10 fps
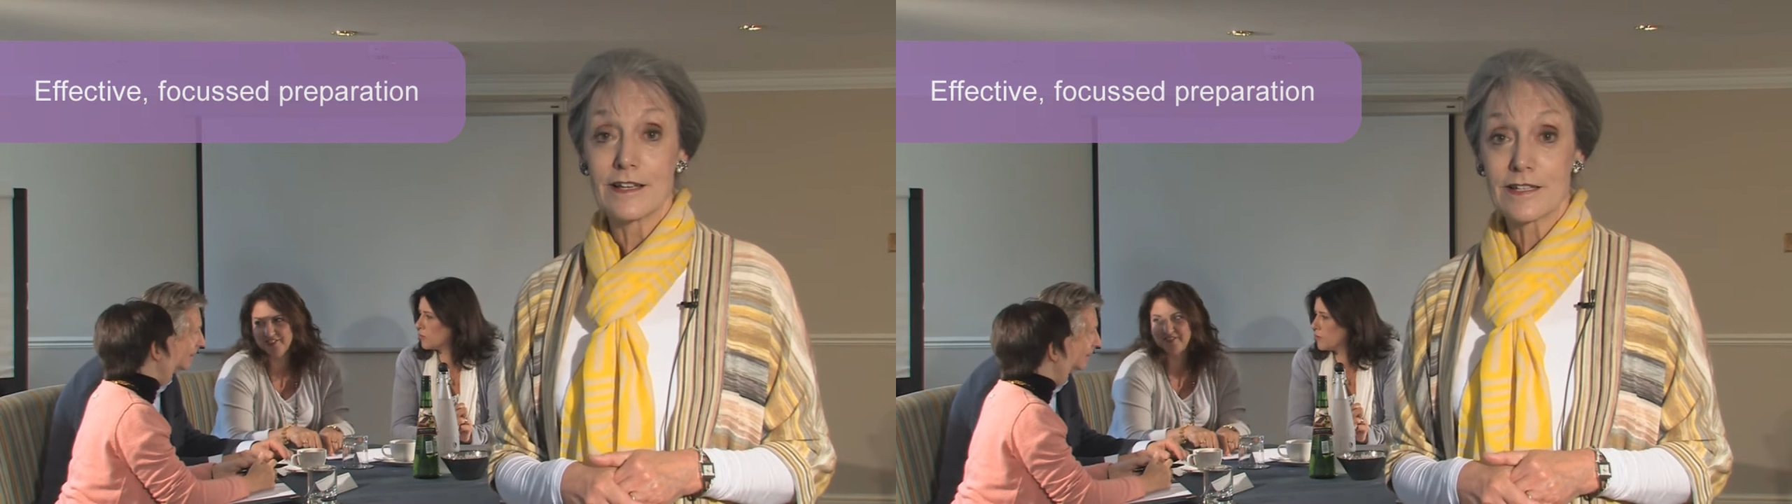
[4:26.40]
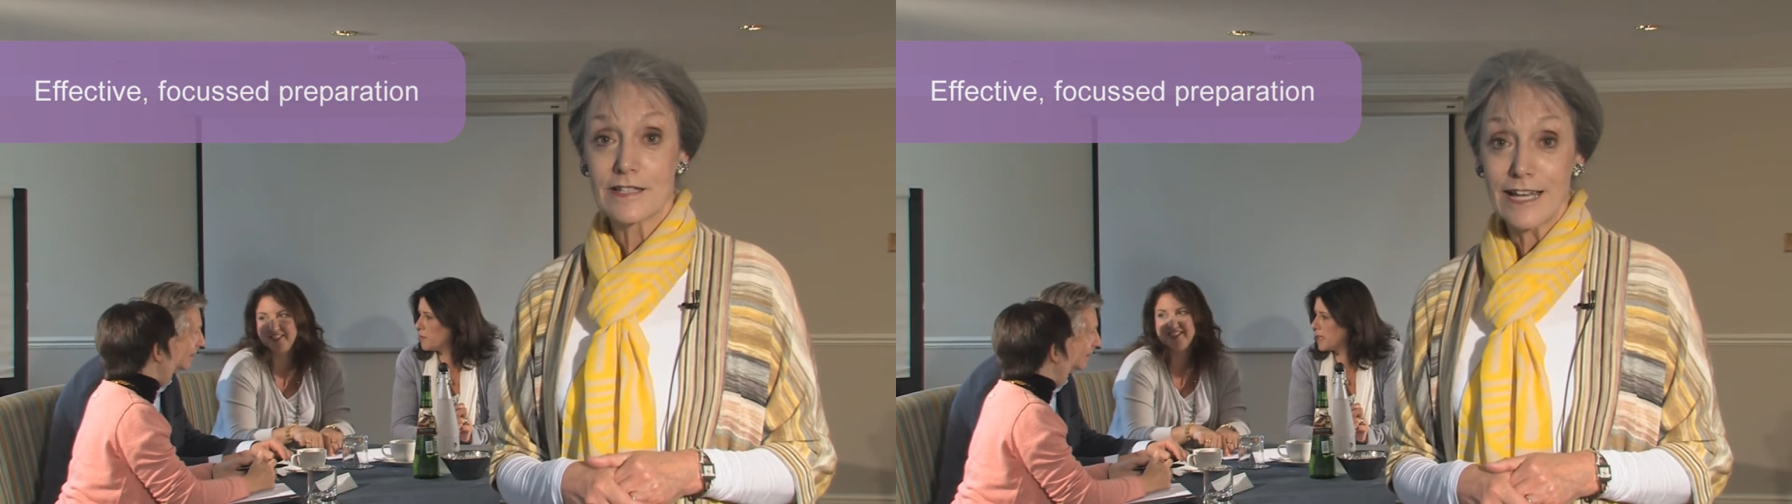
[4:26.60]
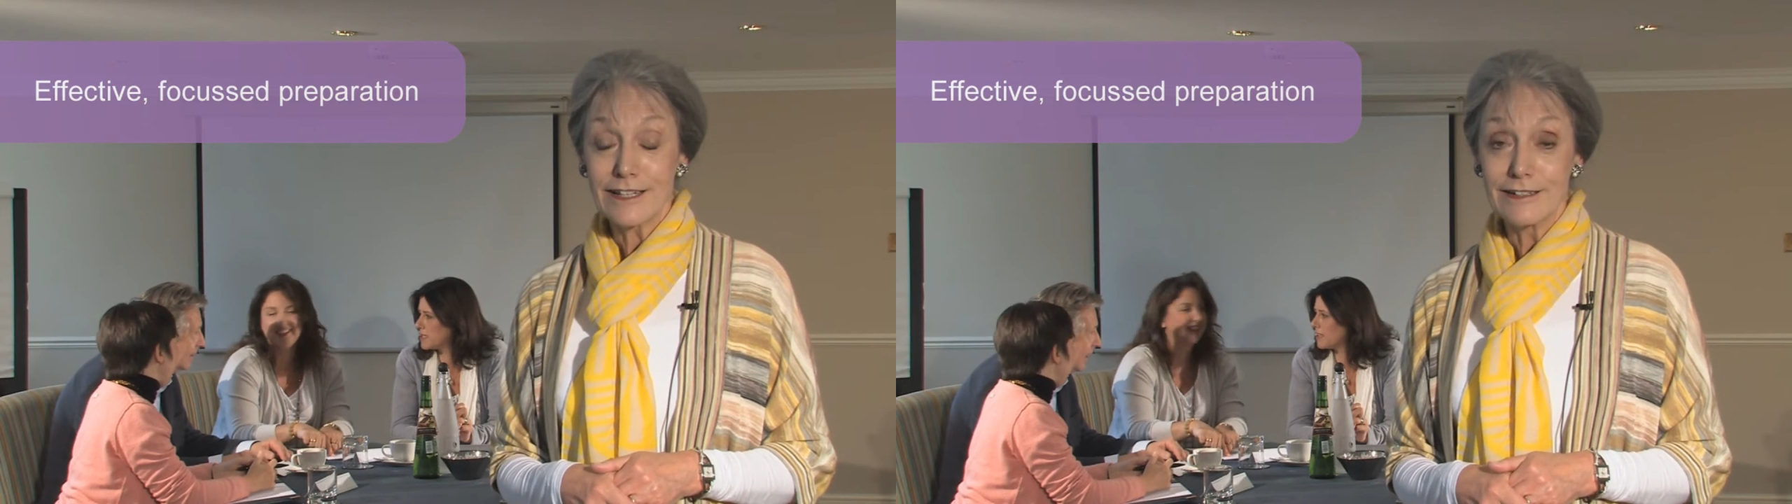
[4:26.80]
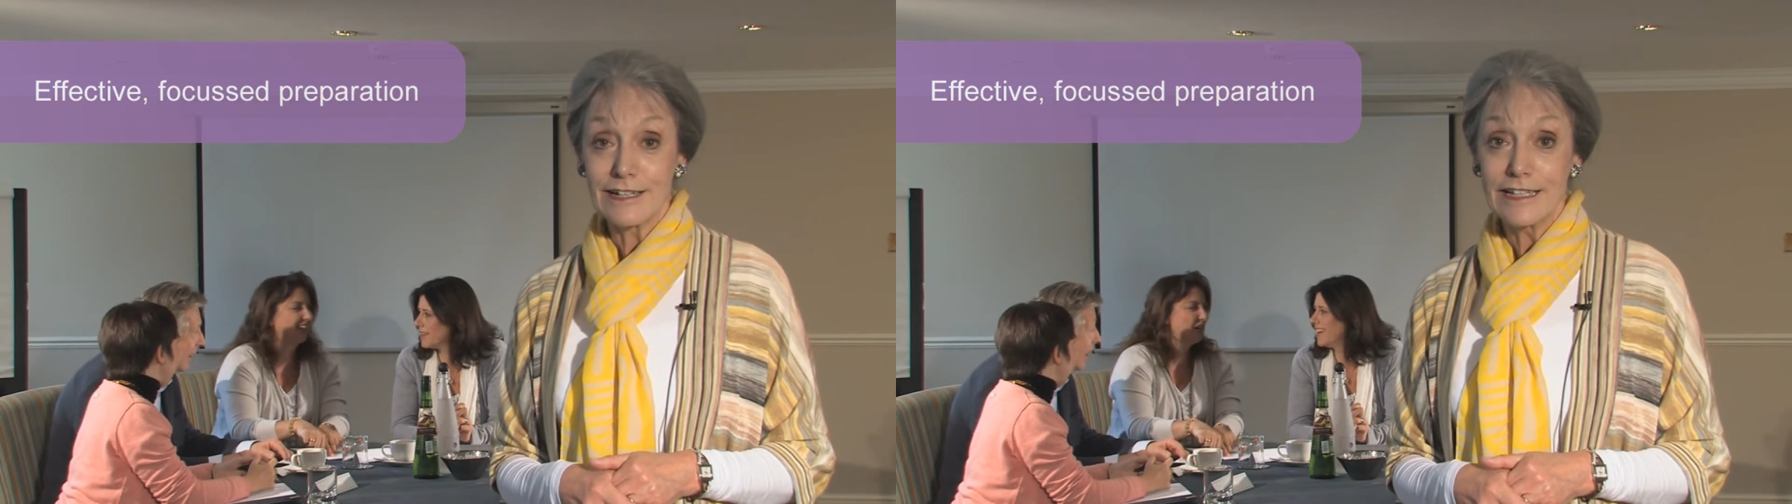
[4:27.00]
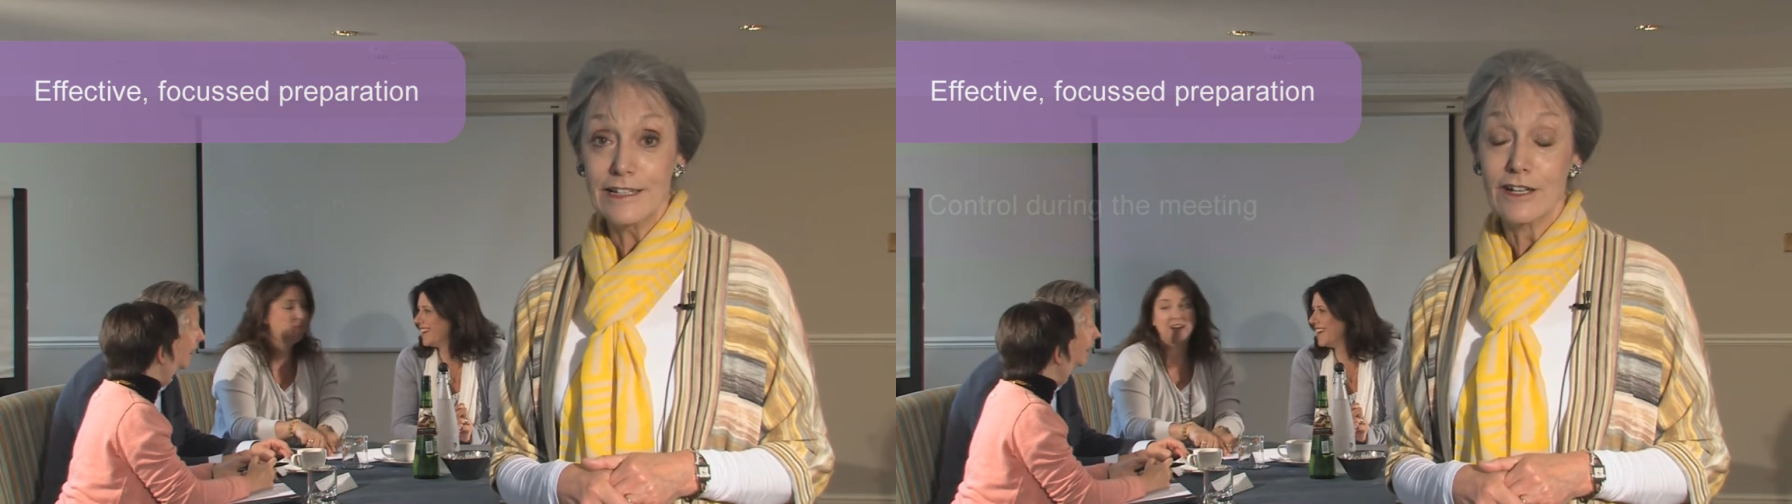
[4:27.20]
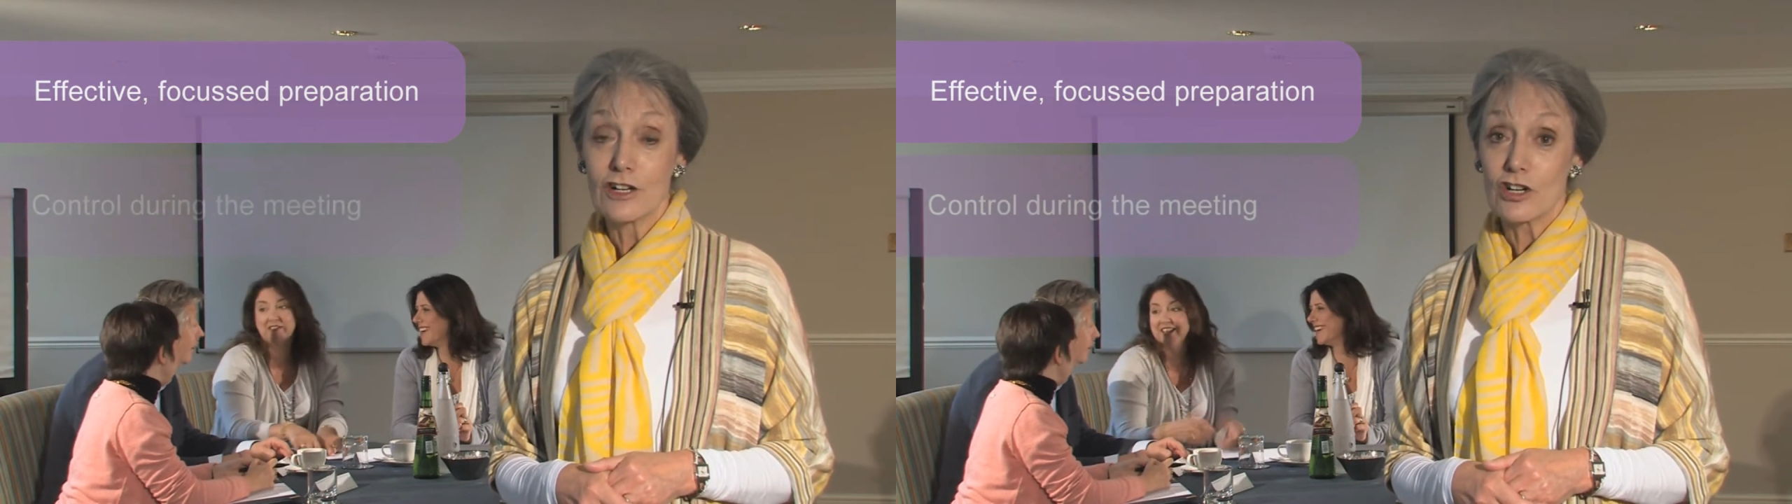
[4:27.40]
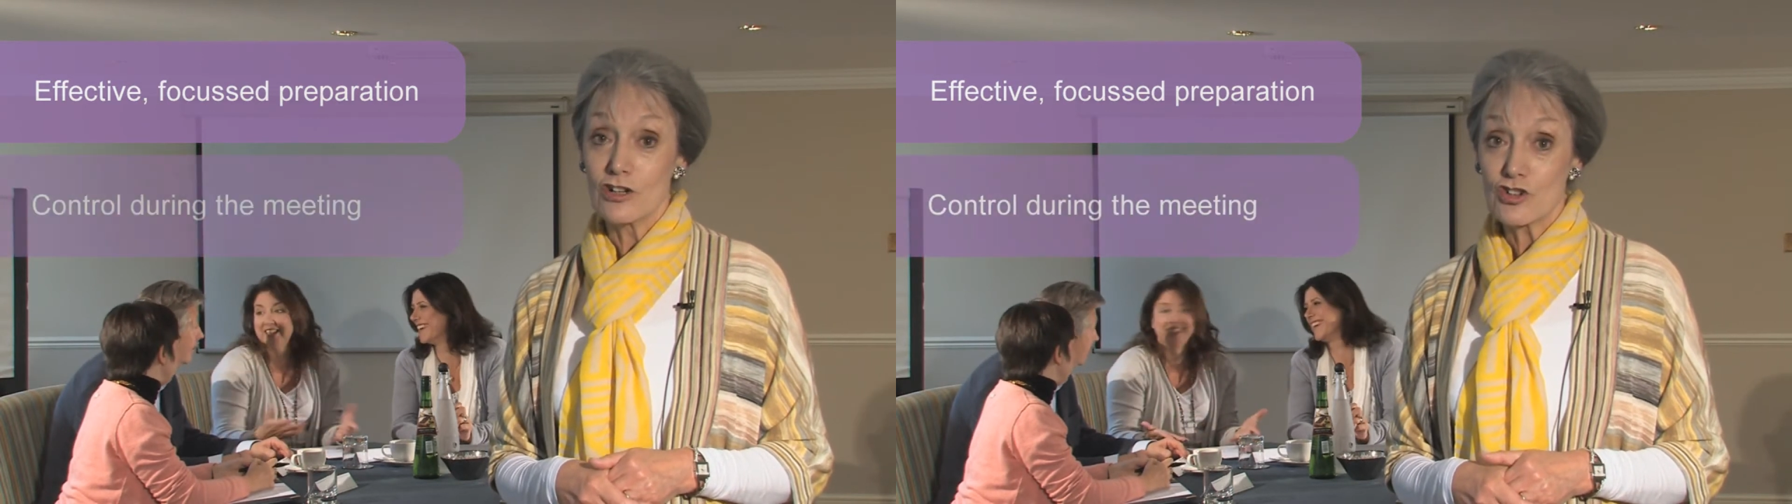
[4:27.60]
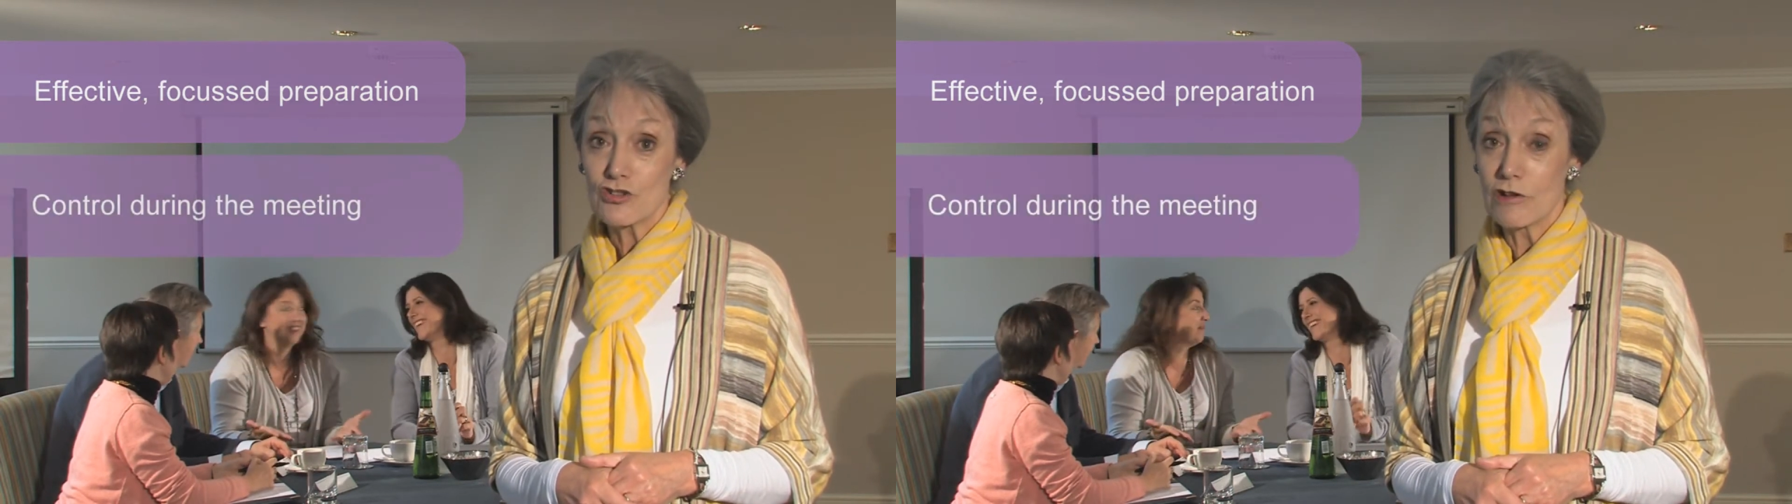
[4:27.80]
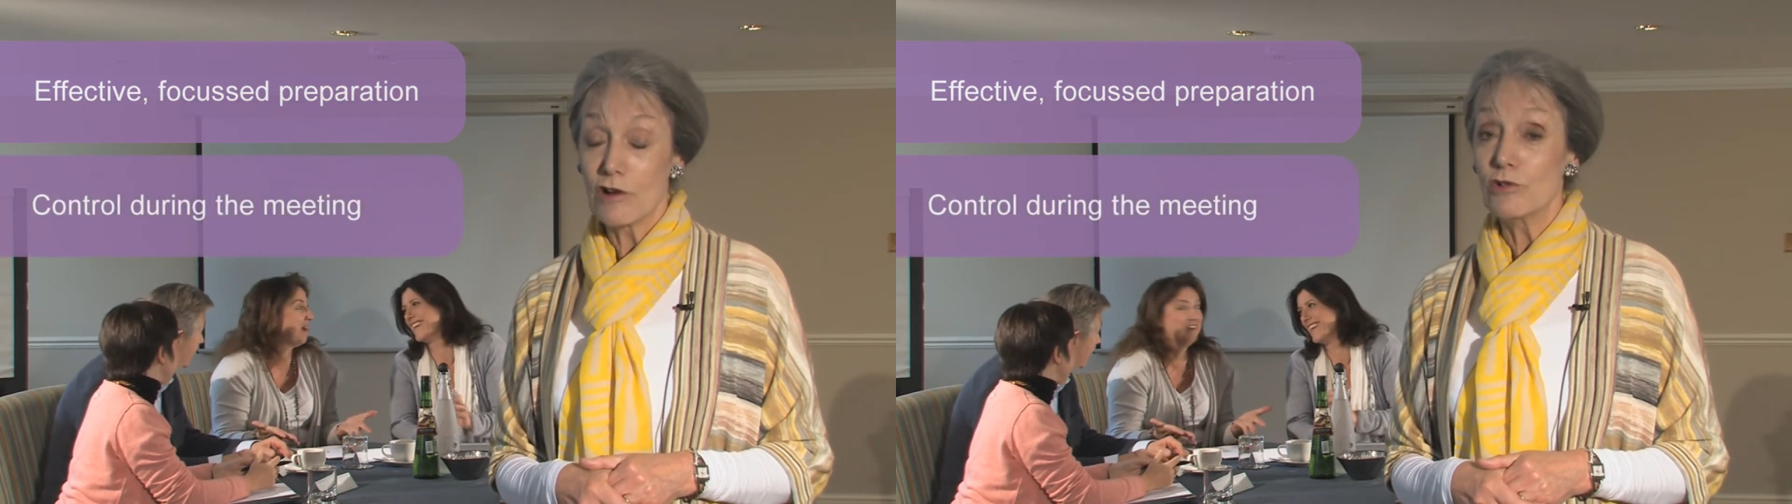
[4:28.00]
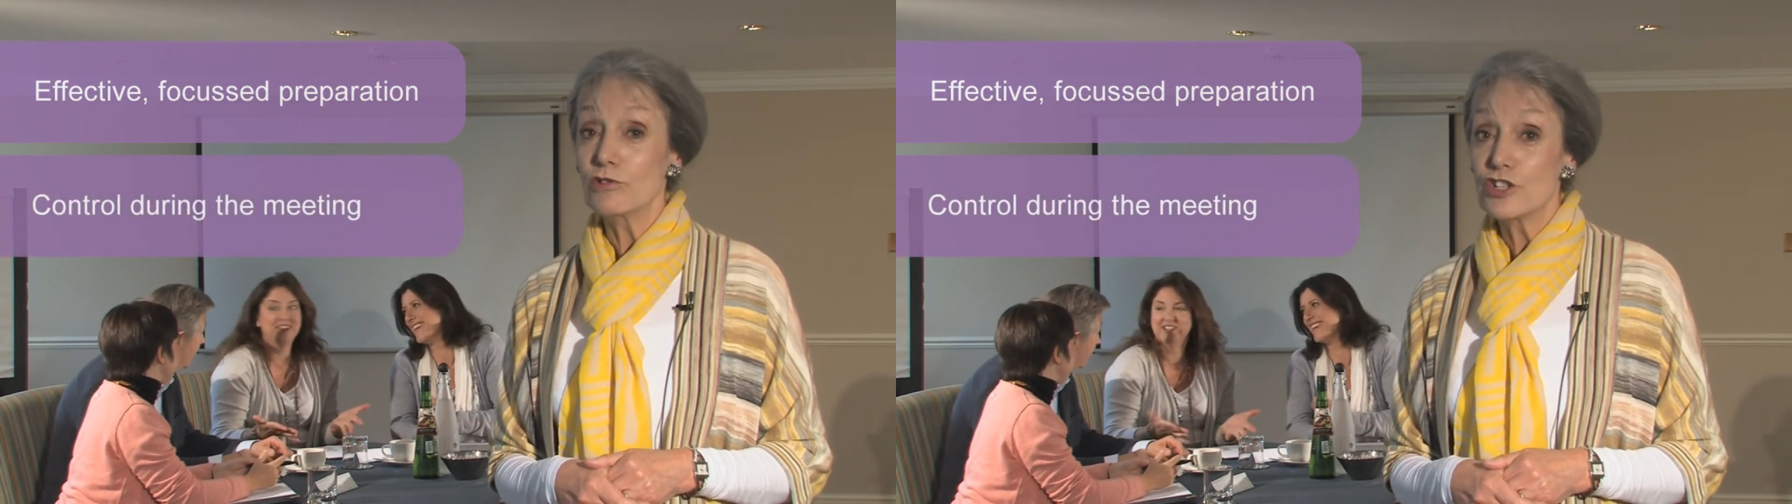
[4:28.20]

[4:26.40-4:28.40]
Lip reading: Secondly, control